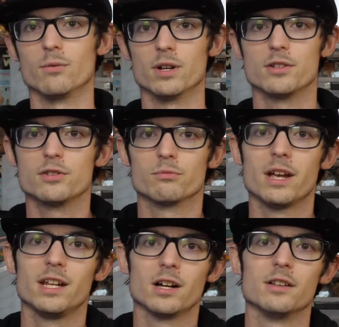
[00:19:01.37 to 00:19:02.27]
What is your
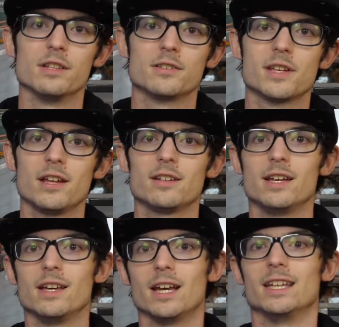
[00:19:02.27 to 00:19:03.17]
rating on this set?
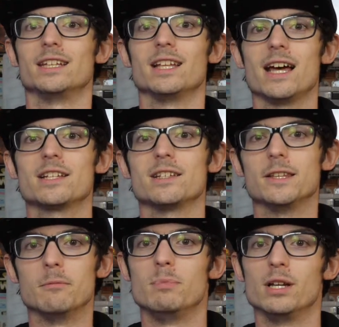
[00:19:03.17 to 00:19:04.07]
And then lastly,
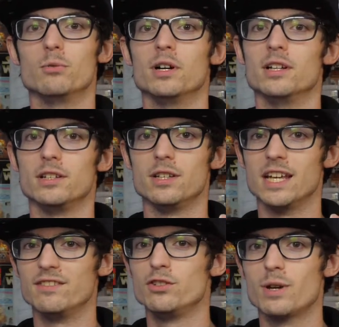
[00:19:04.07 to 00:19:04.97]
the big one,
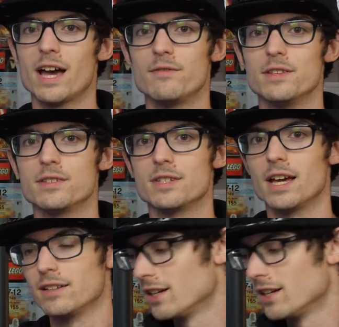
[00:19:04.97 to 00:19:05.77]
if you have this set,